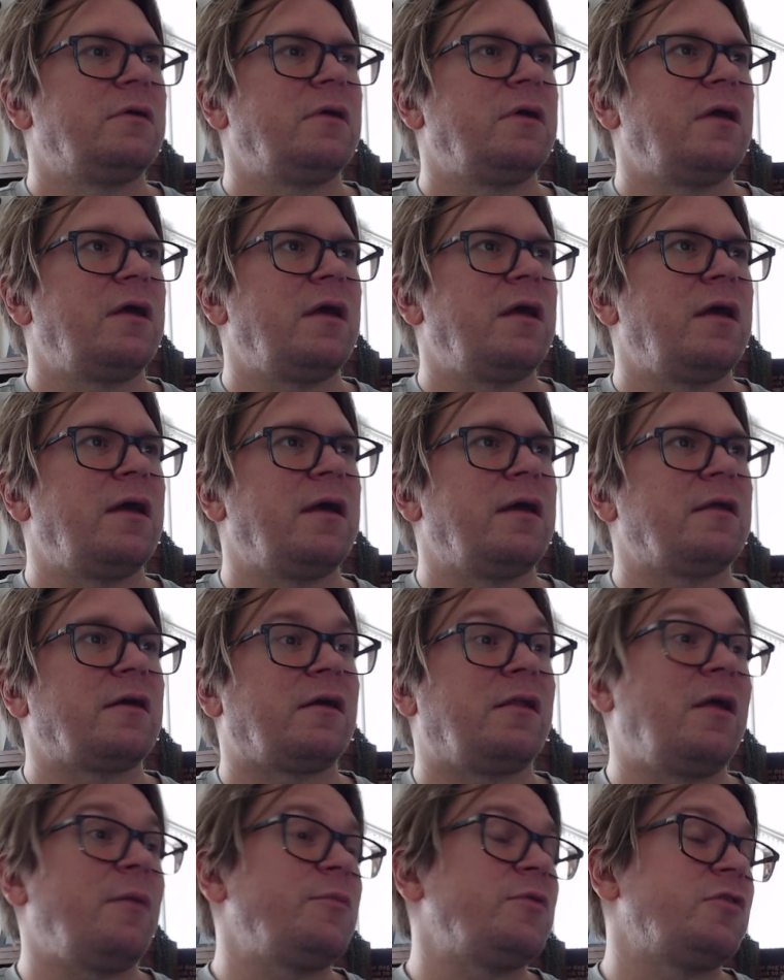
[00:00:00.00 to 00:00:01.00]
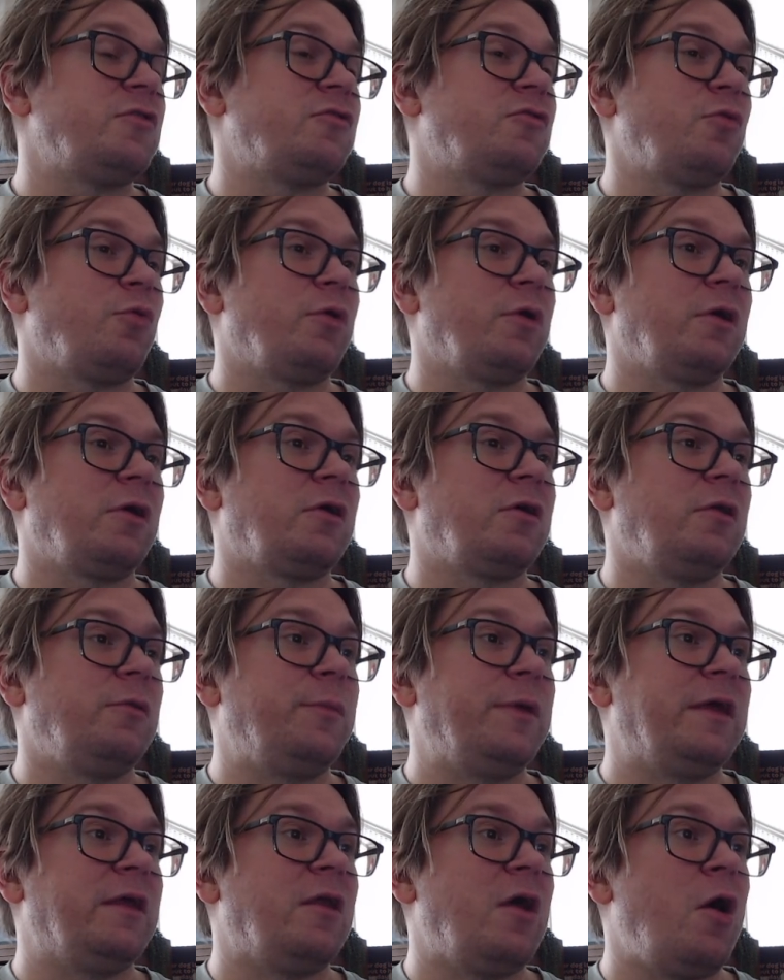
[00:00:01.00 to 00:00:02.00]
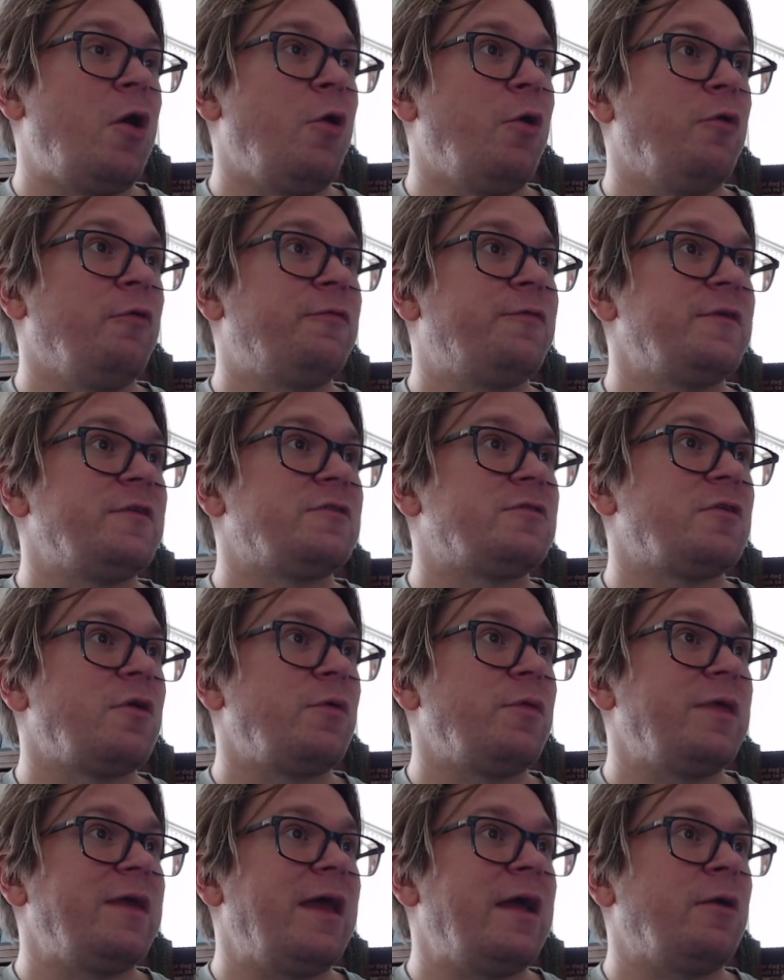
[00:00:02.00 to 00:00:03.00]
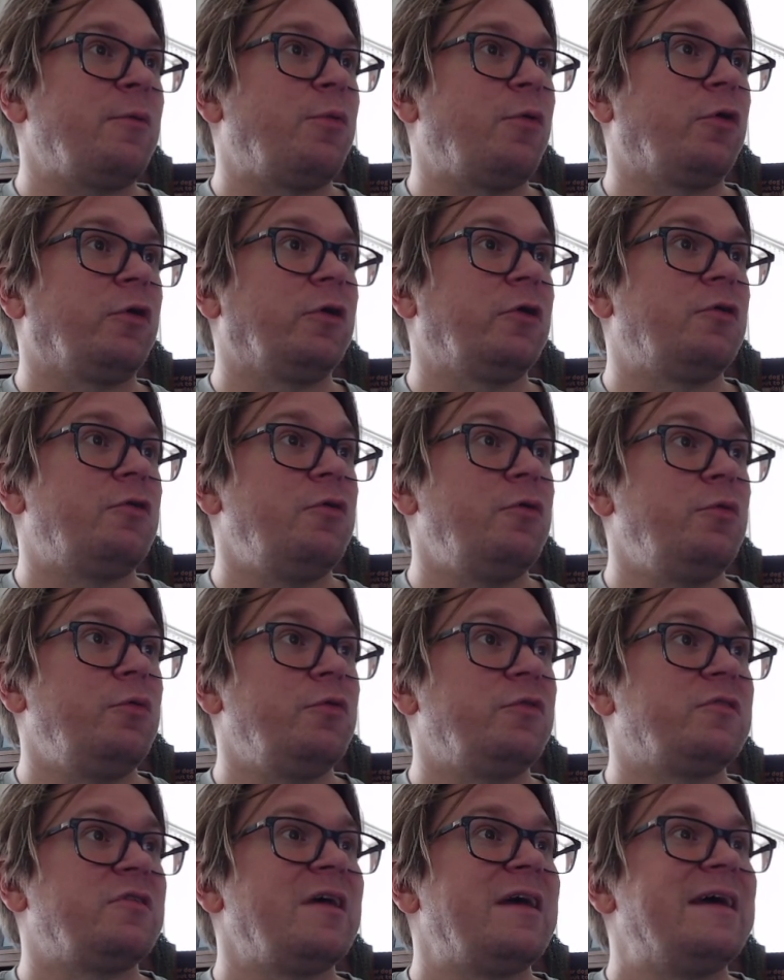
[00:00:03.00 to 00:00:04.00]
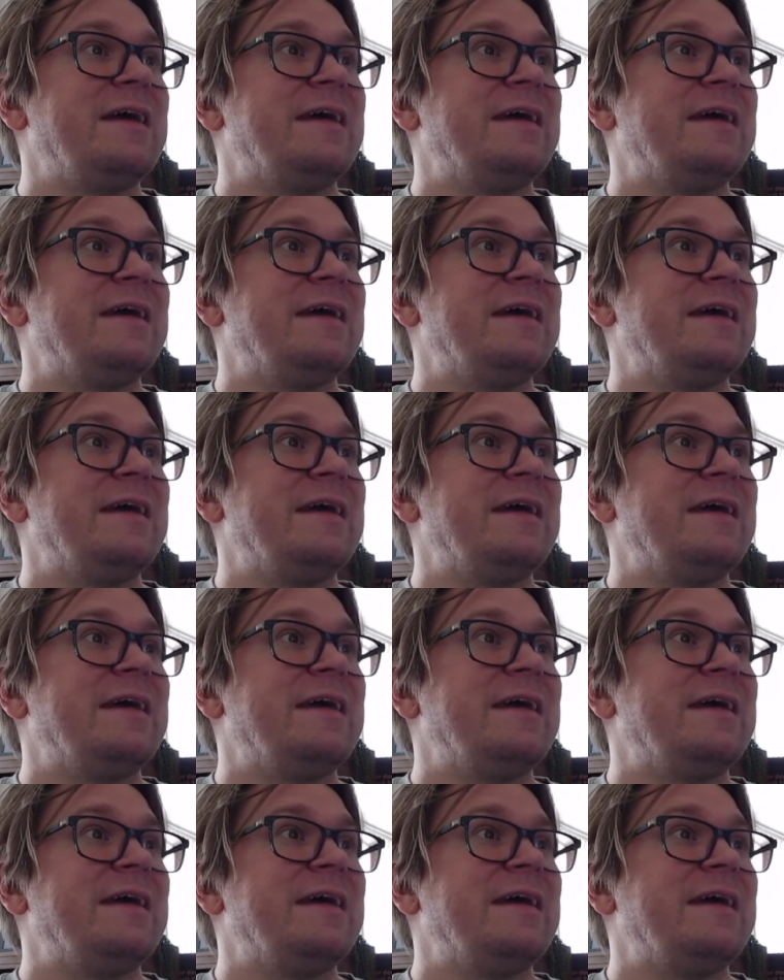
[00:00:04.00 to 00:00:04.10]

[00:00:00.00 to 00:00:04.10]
And a clumsy sort could be an oaf, and so the airport whose